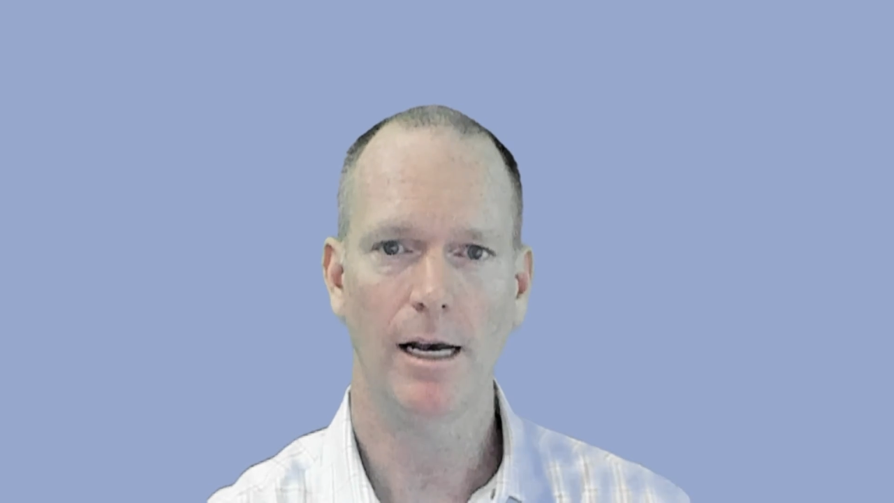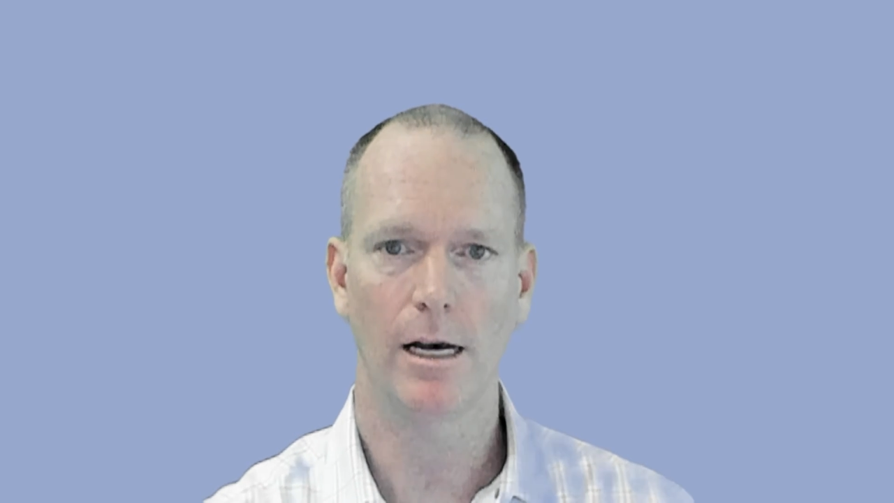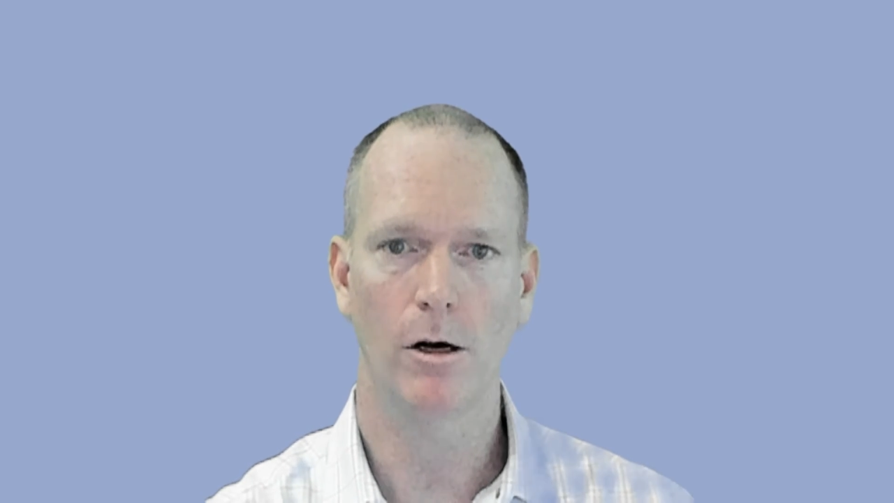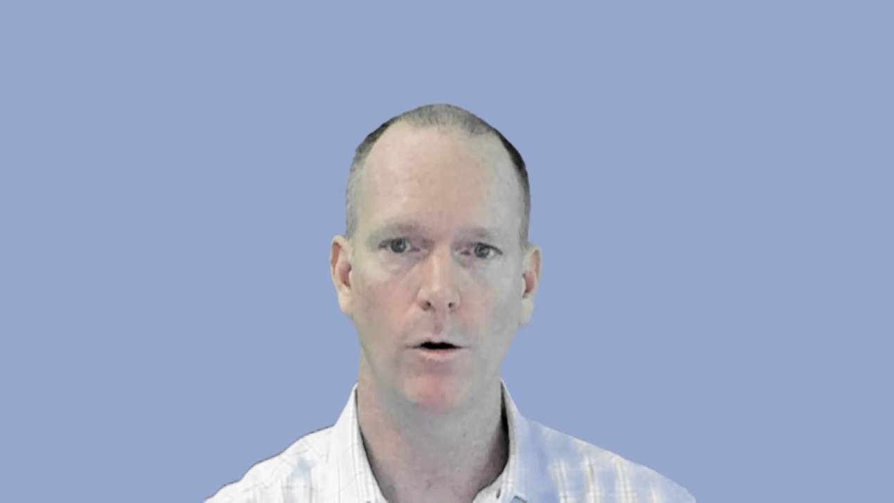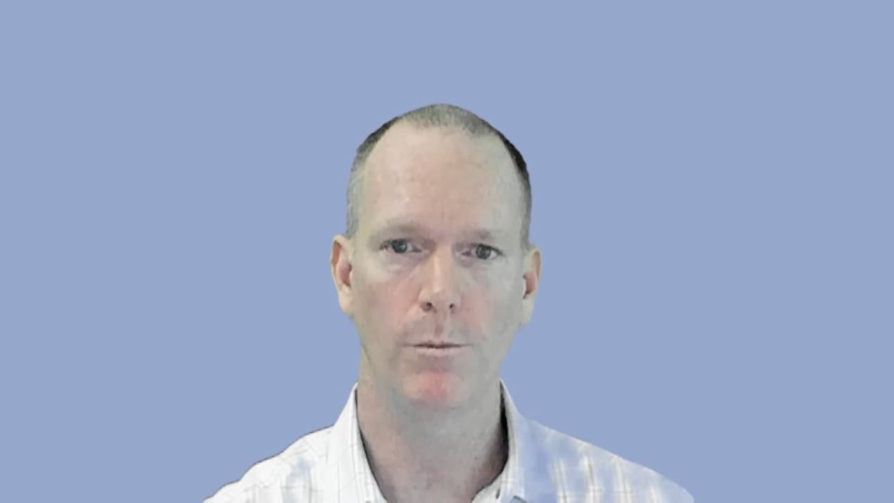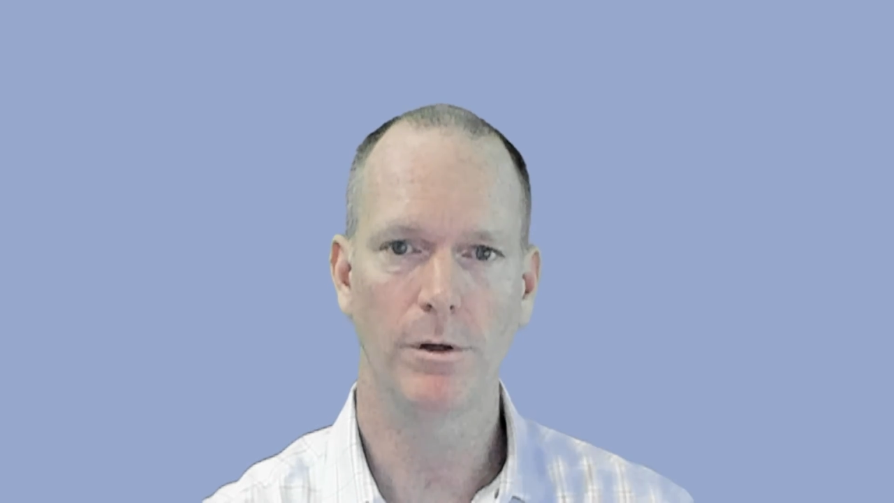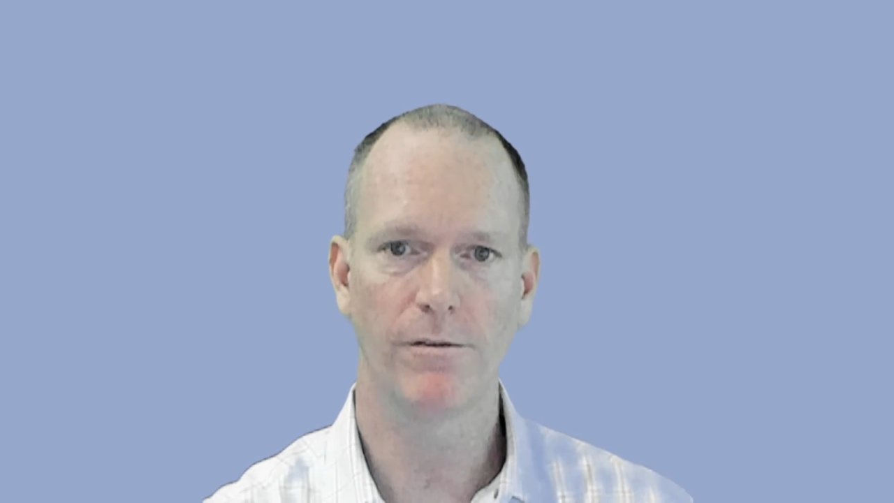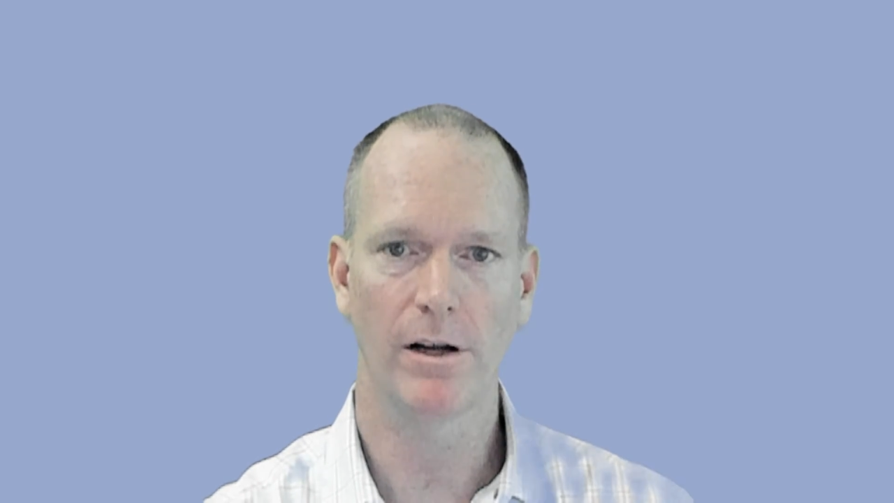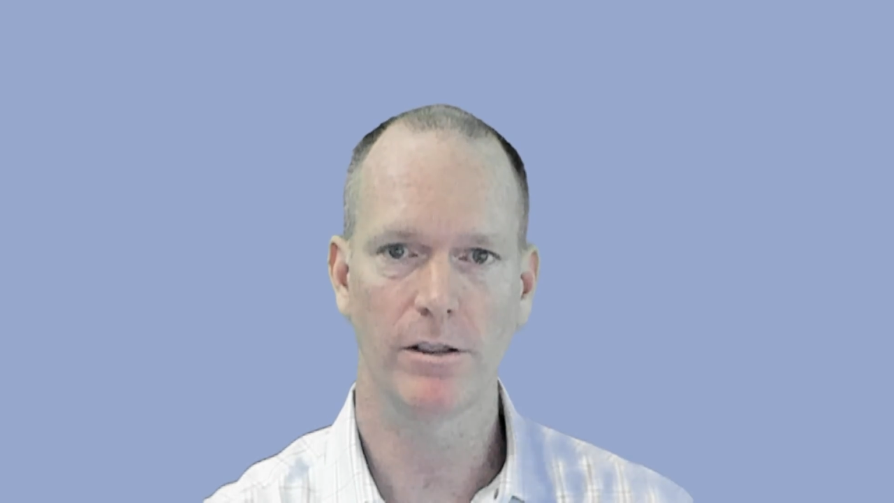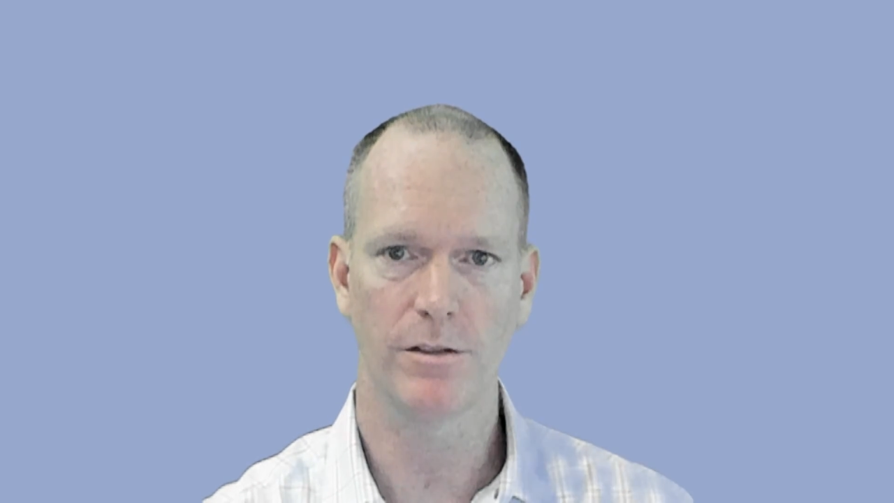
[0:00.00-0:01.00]
I hope you
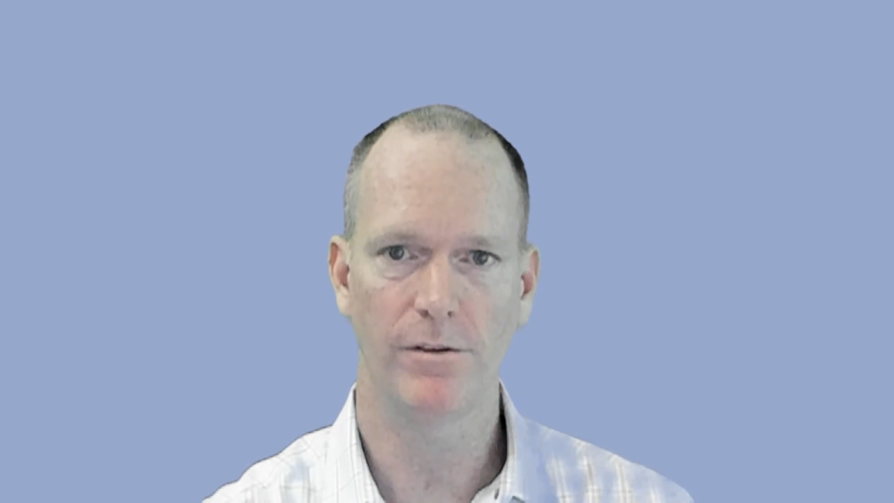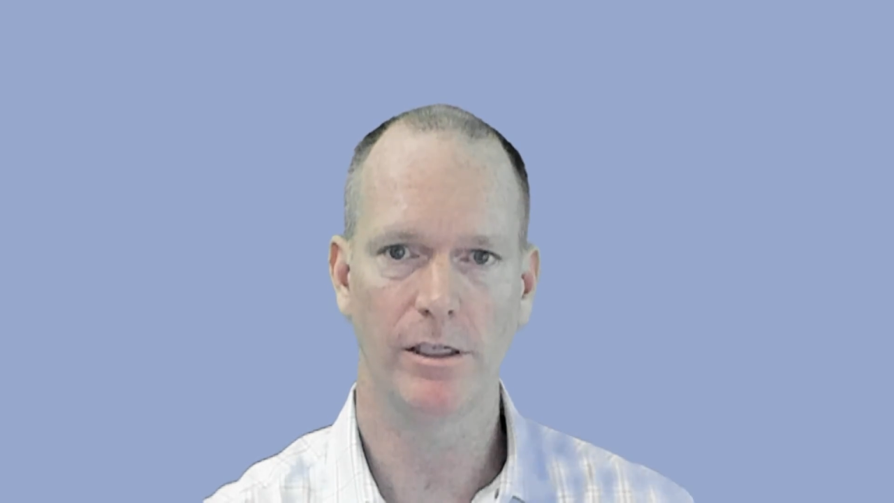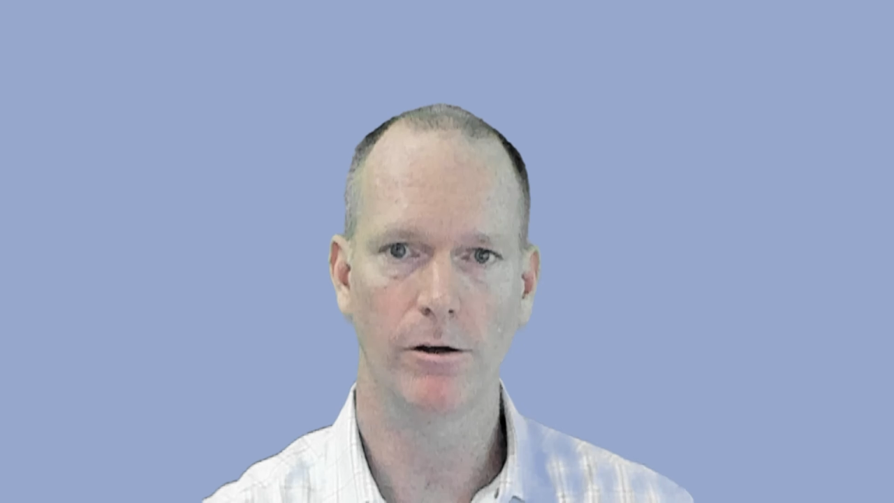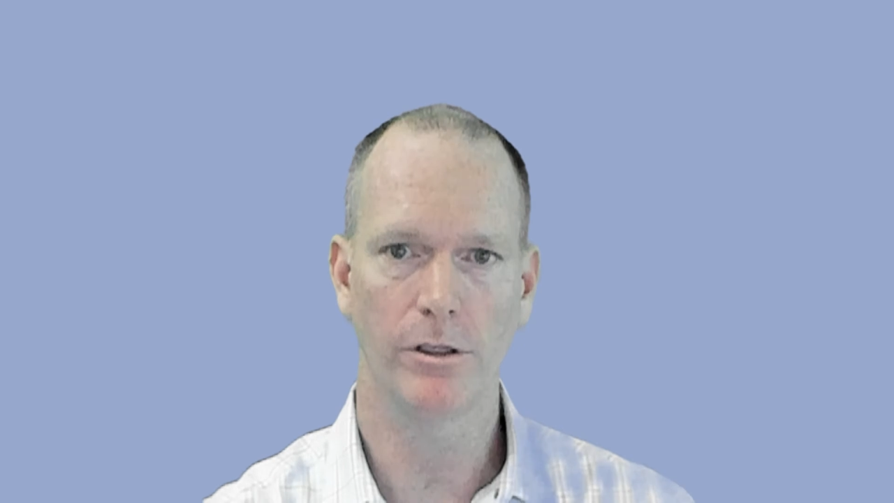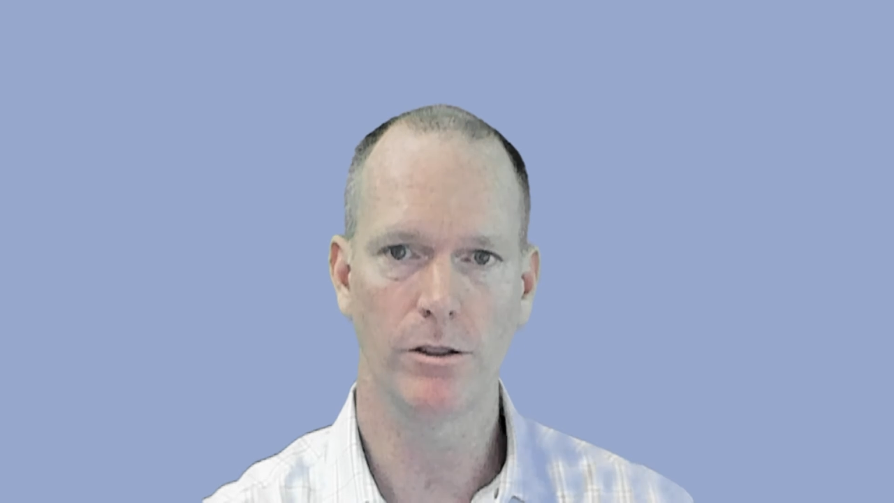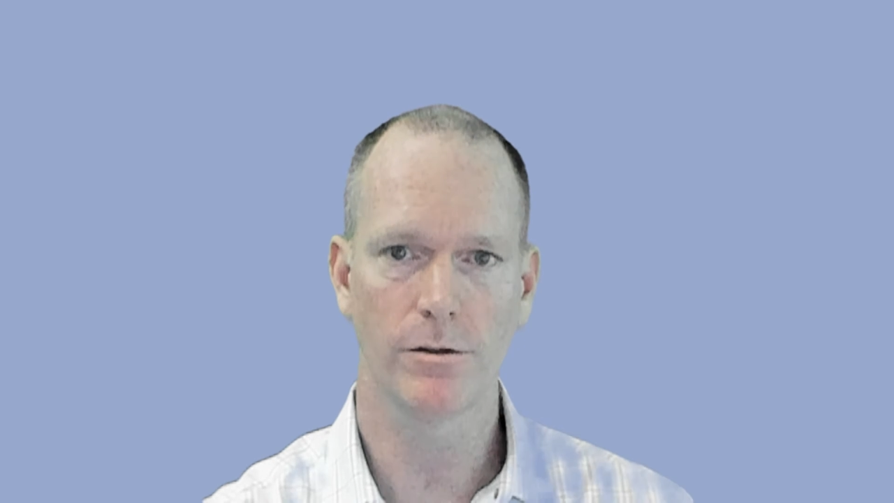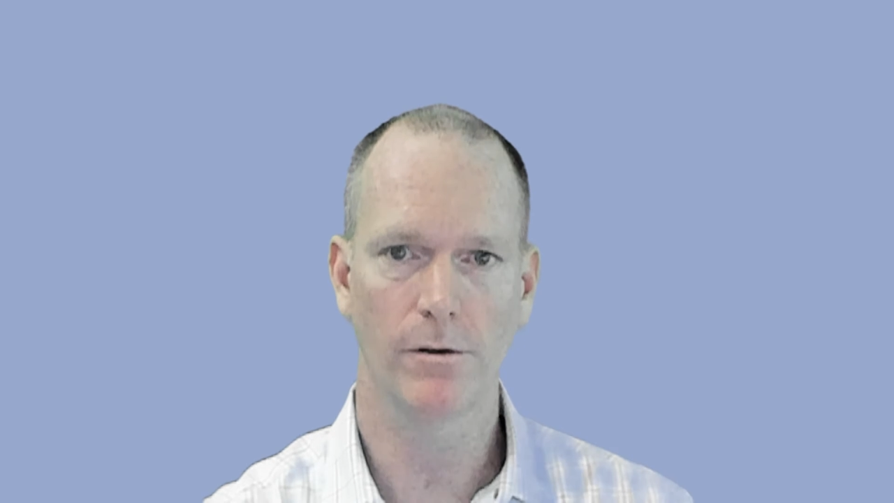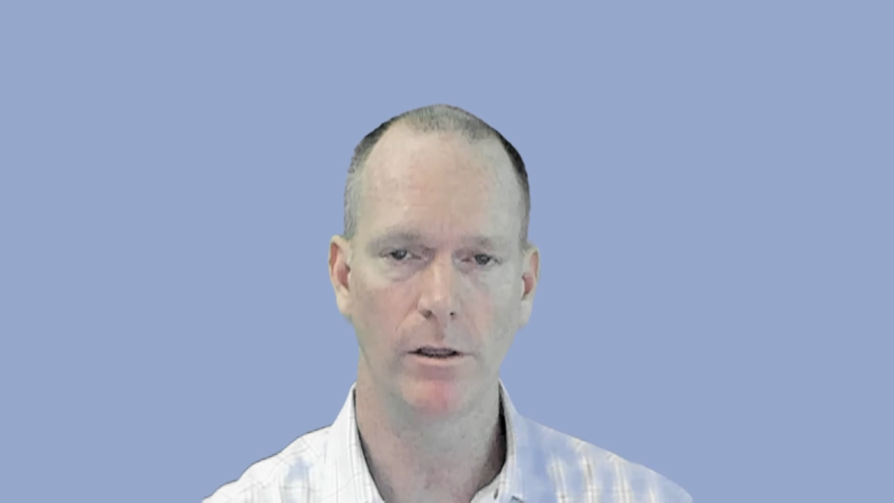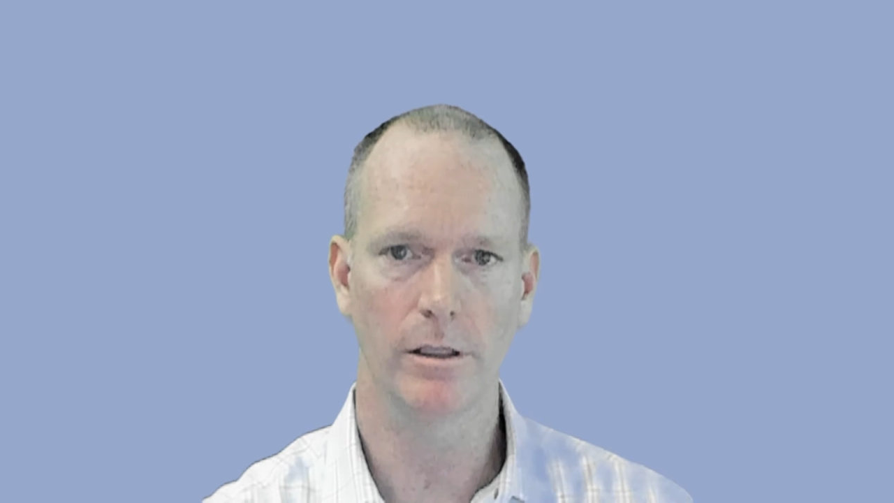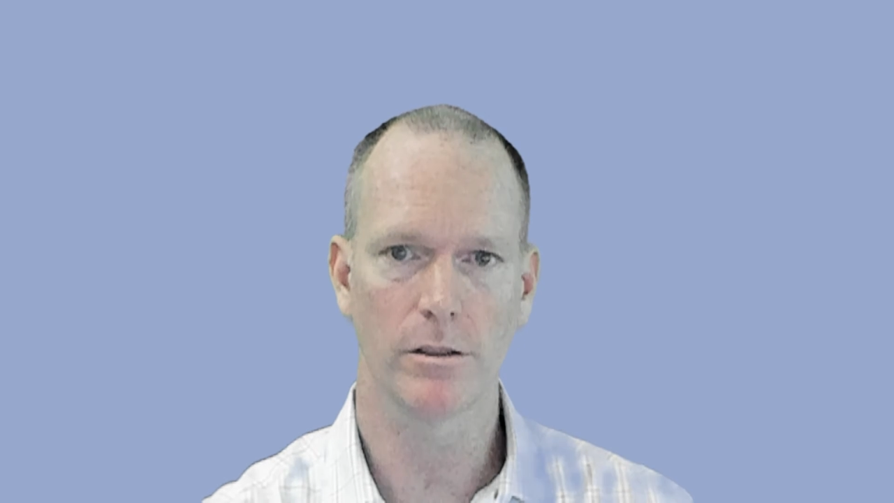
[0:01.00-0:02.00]
found this video
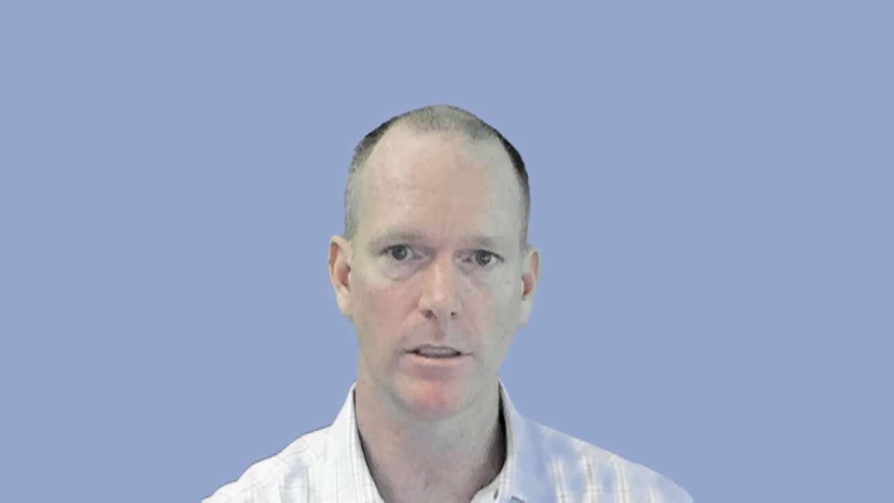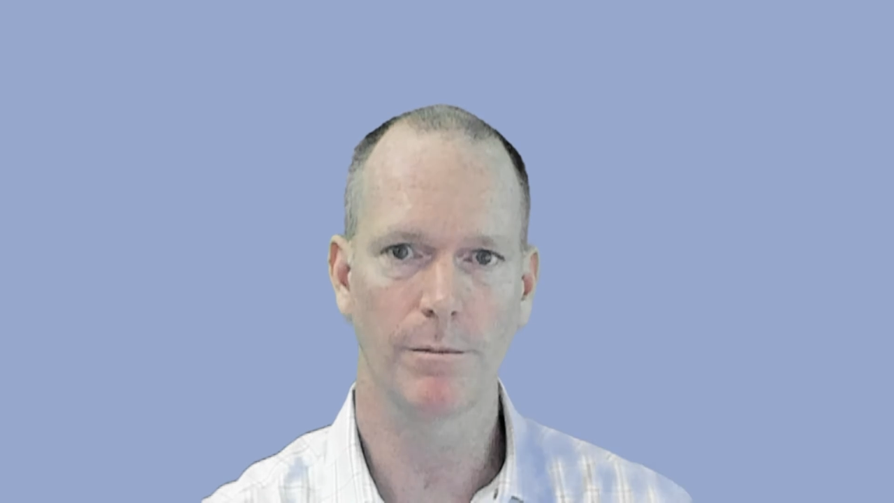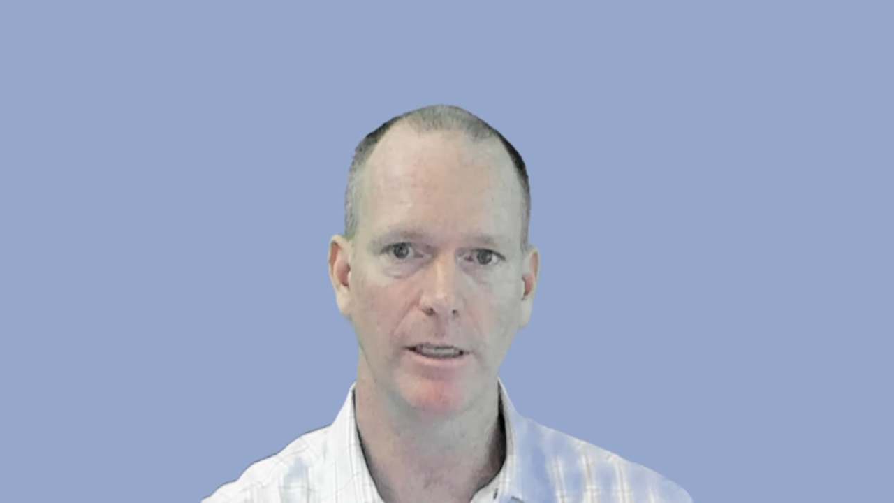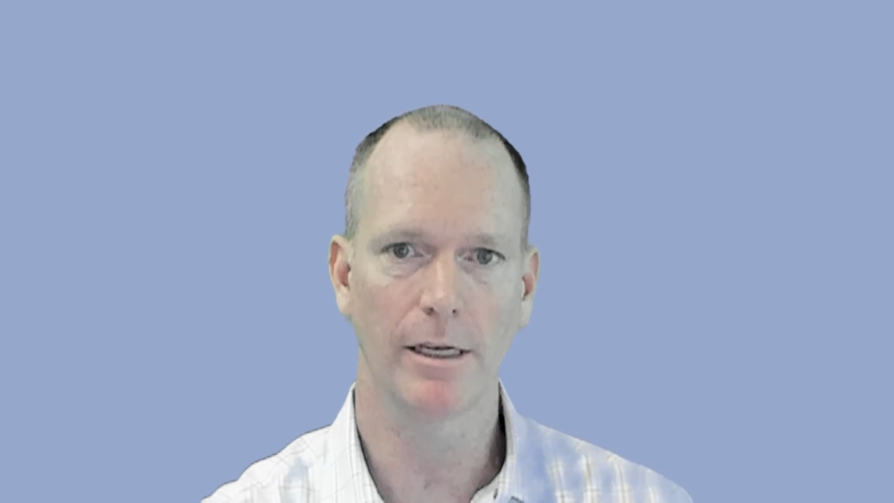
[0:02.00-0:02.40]
useful and there's something